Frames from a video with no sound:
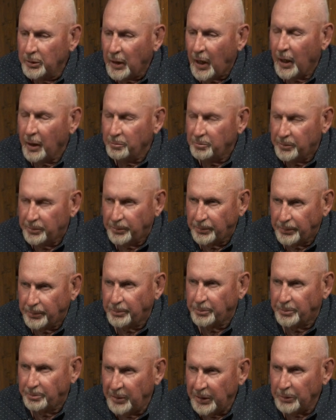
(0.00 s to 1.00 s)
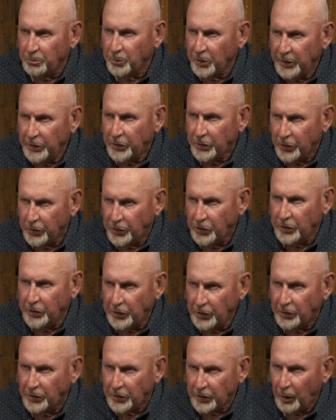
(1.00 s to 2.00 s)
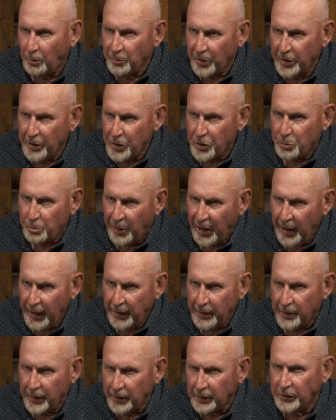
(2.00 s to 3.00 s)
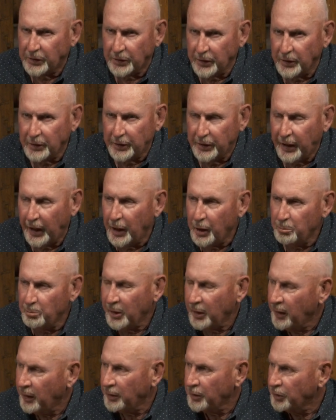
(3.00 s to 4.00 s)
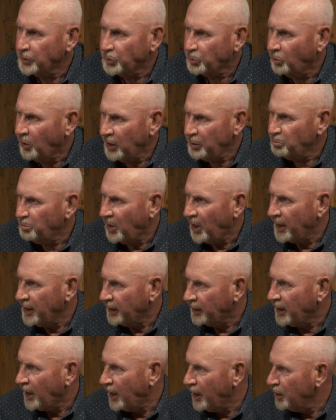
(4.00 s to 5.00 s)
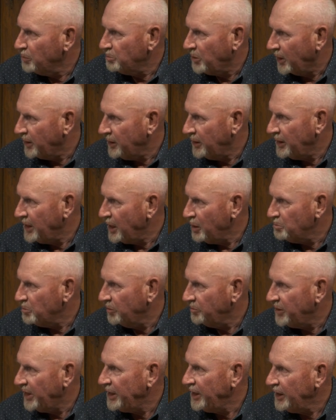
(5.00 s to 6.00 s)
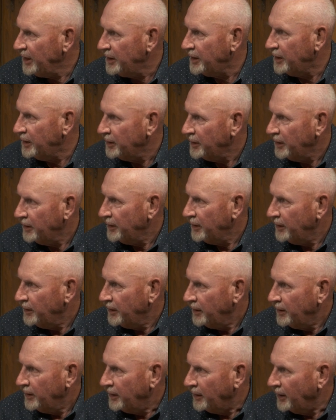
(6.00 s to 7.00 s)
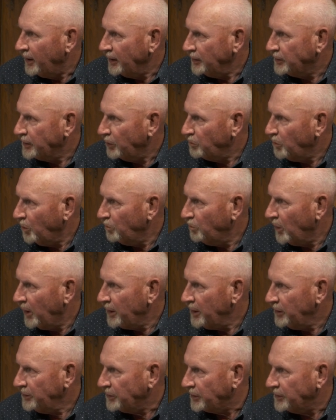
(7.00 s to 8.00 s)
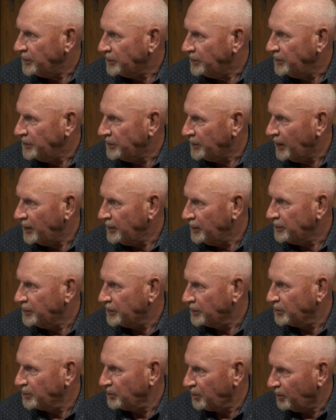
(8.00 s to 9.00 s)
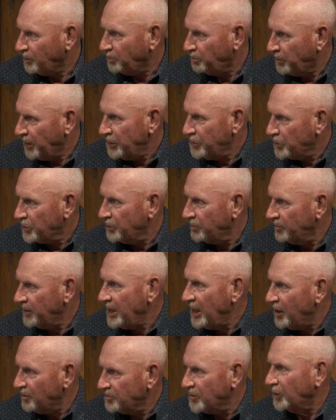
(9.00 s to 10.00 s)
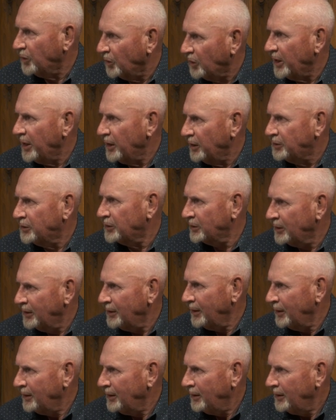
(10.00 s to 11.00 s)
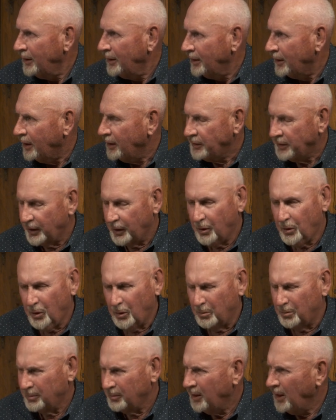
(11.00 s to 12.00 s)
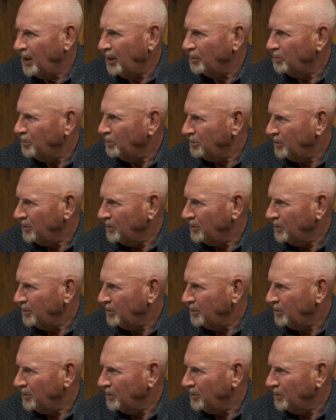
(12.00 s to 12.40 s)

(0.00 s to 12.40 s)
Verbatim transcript: I've been researching some of these paintings that came, and there's one by a guy by the name of Heade." And I said, Well, what is it? She said, It's a picture of the Everglades. And I said, Oh, Well,